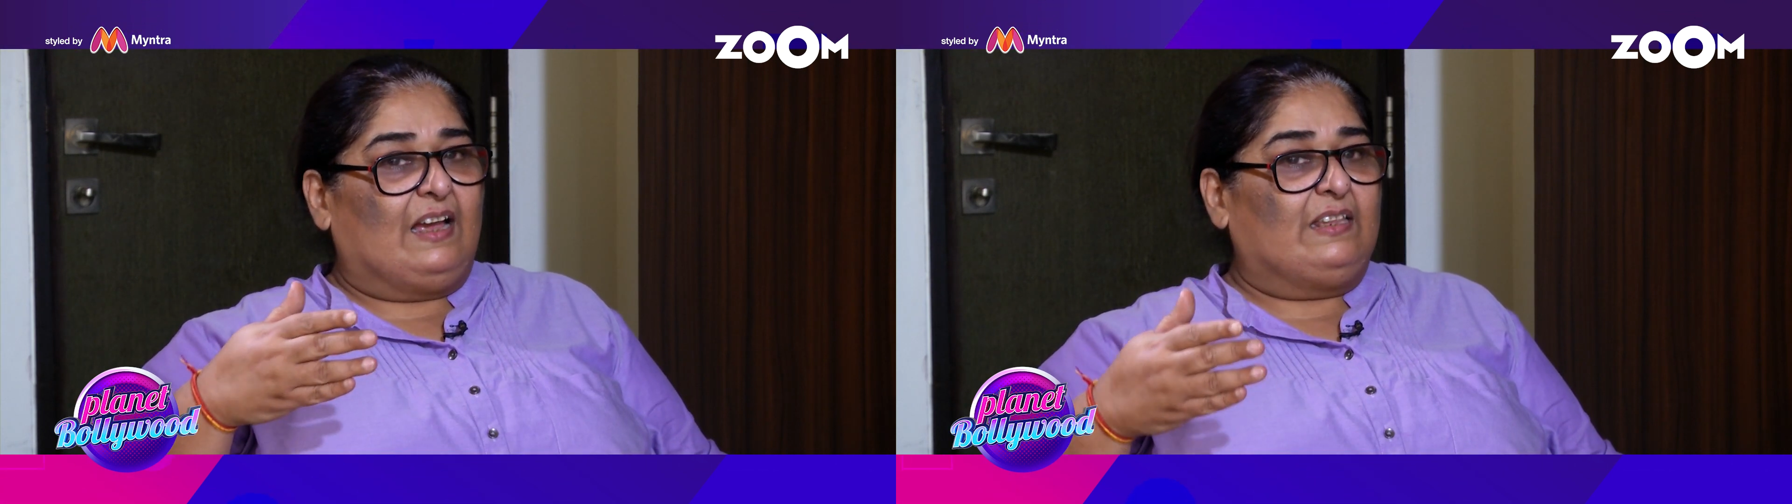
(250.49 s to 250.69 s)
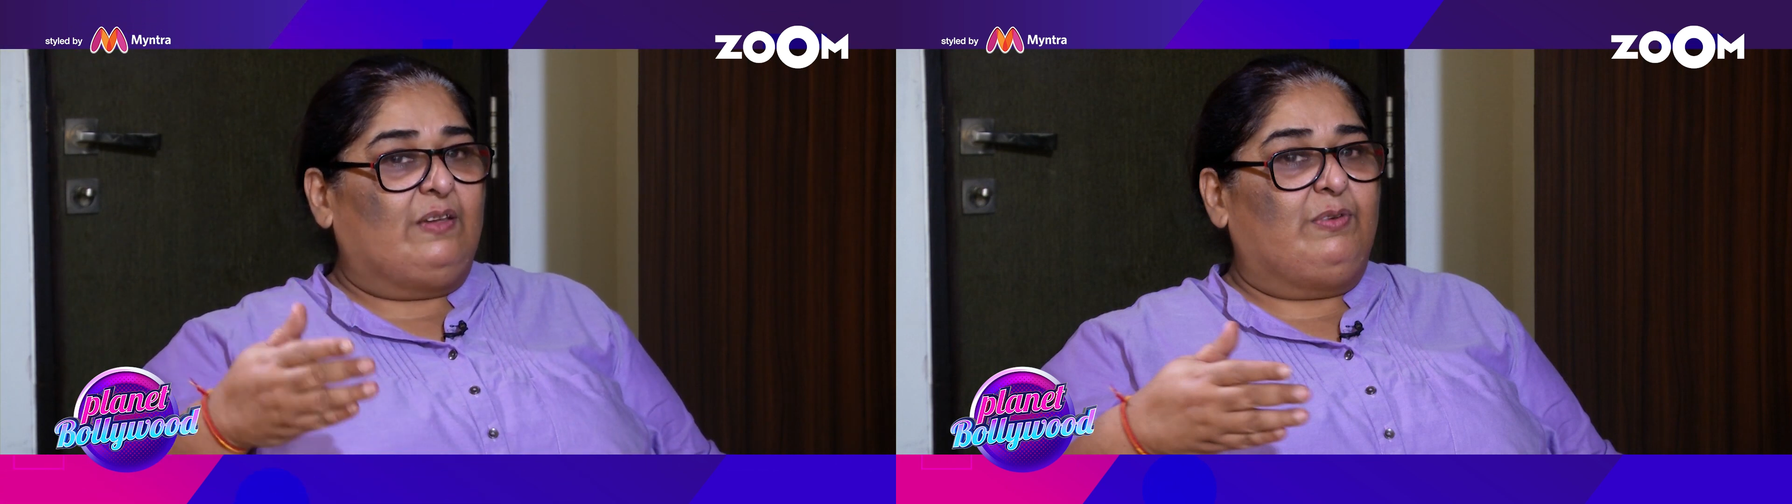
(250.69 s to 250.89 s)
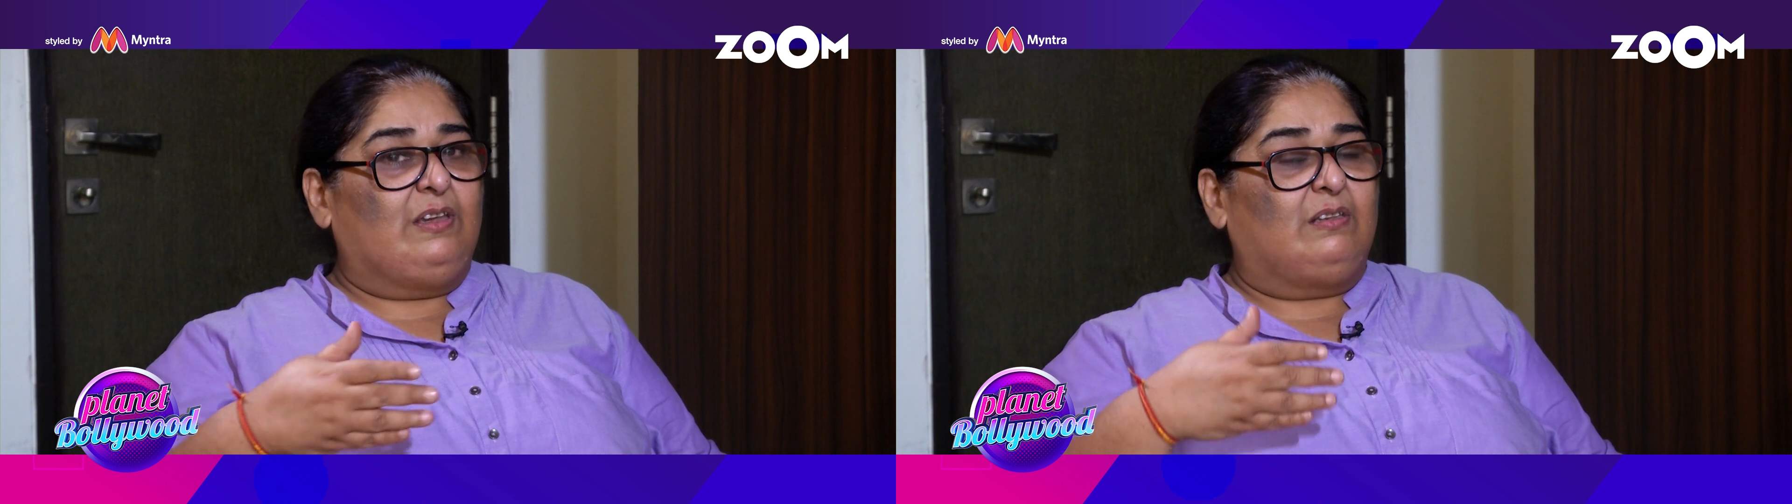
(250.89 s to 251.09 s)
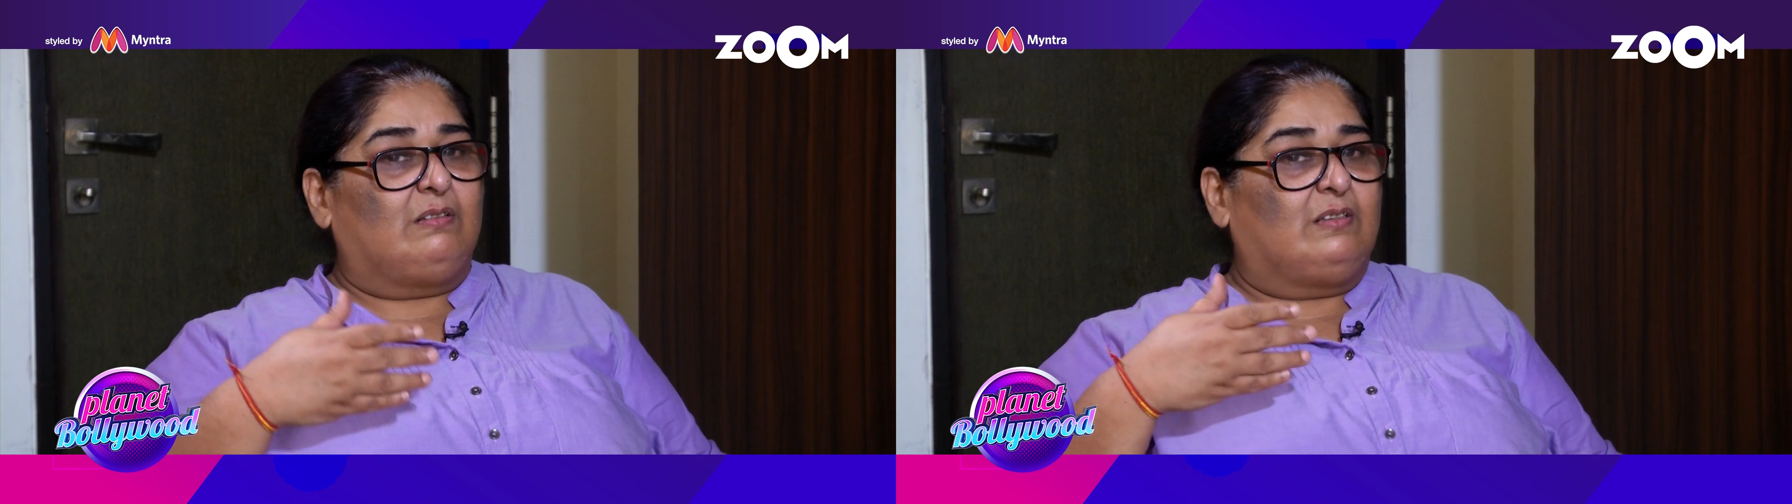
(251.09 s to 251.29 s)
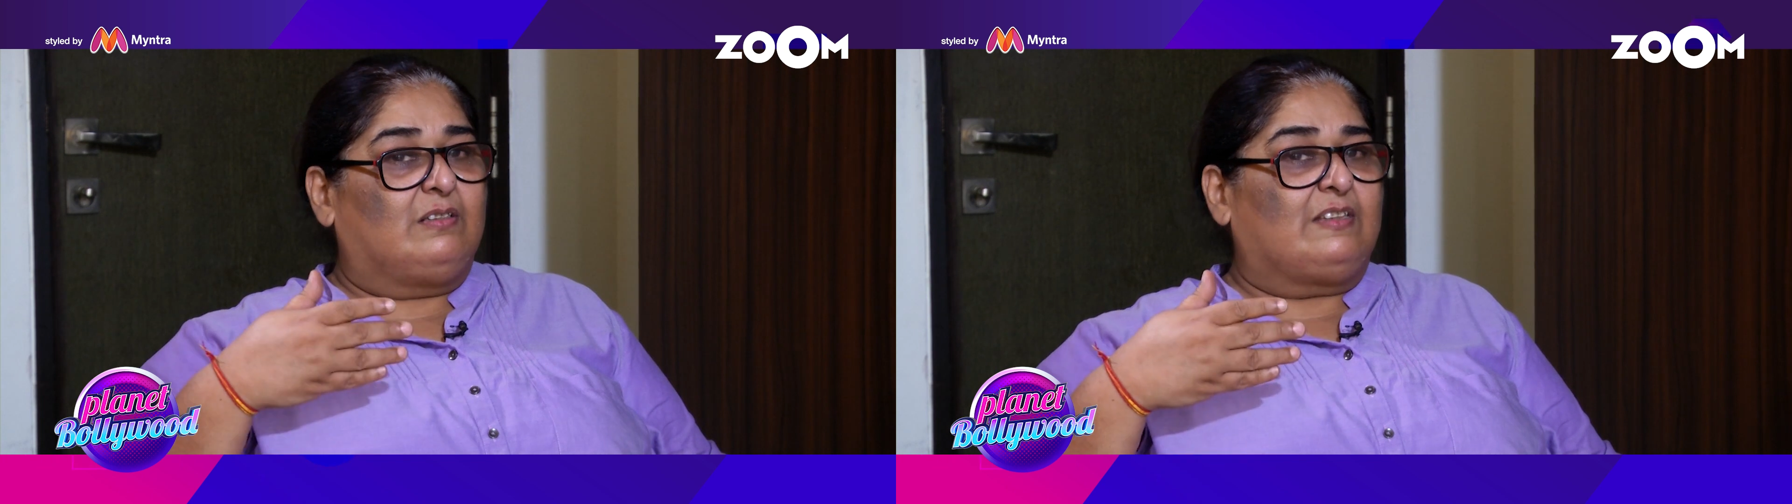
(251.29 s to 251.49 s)
I think we
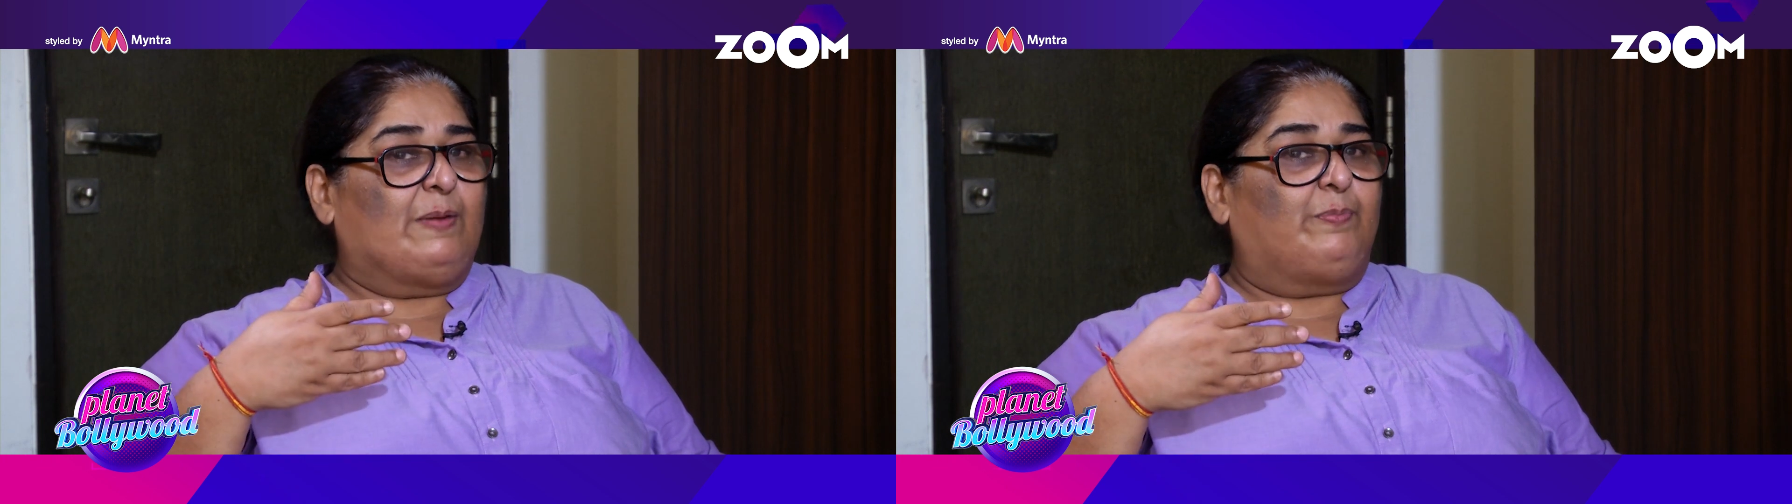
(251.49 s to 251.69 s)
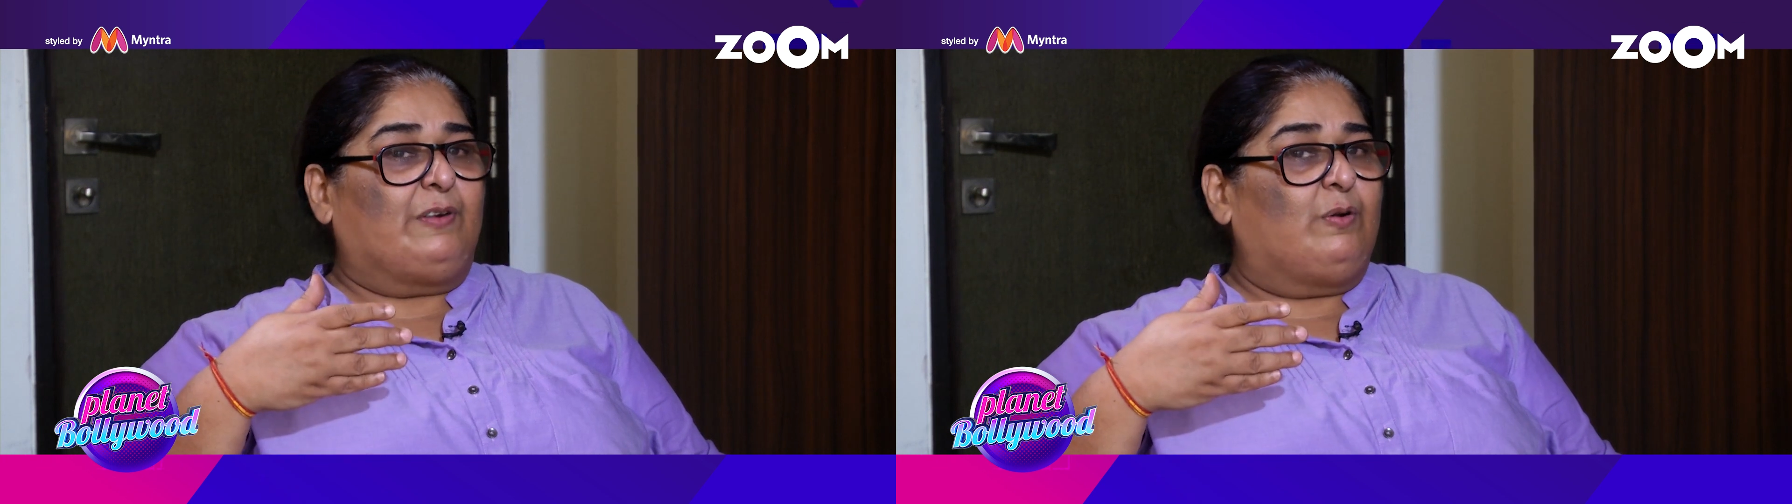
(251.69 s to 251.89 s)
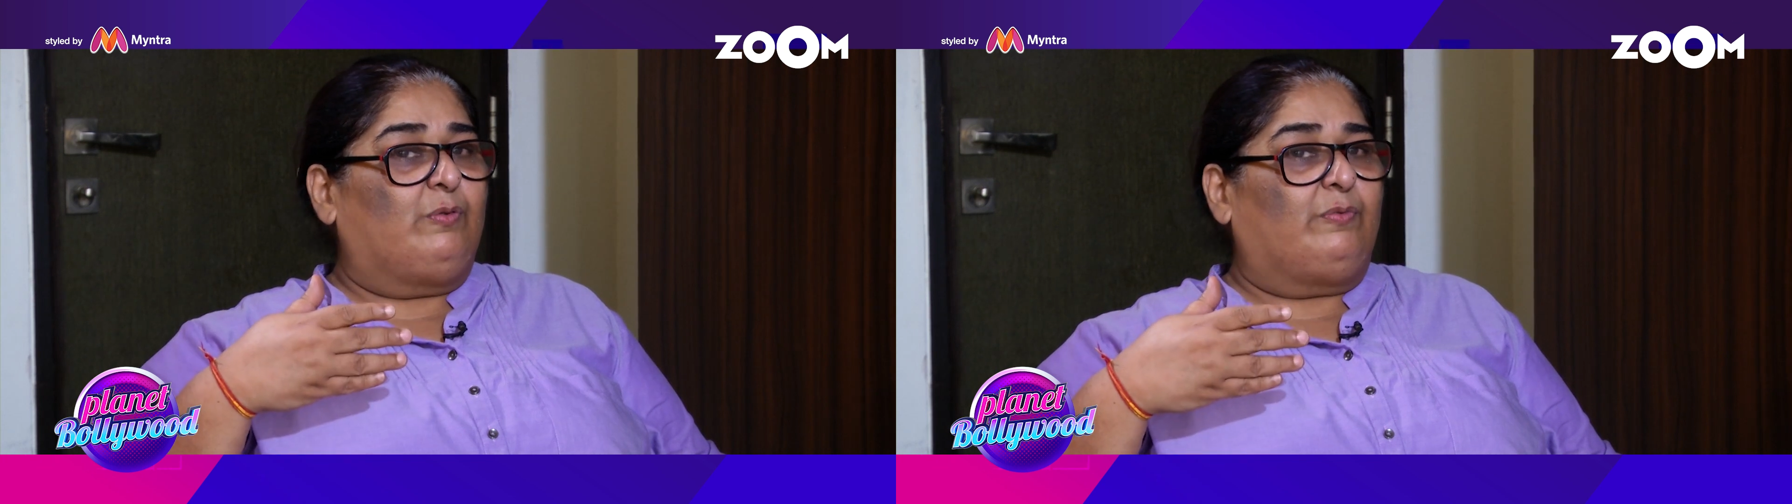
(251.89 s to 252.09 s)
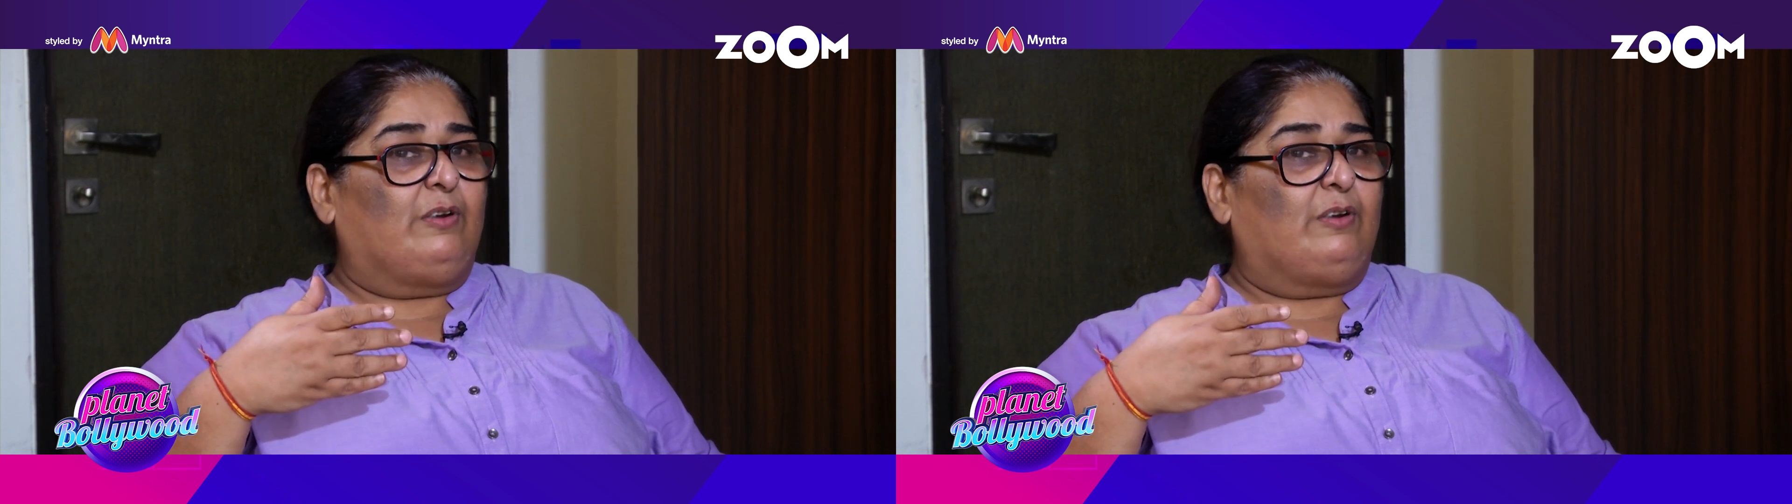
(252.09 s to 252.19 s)
stepped out,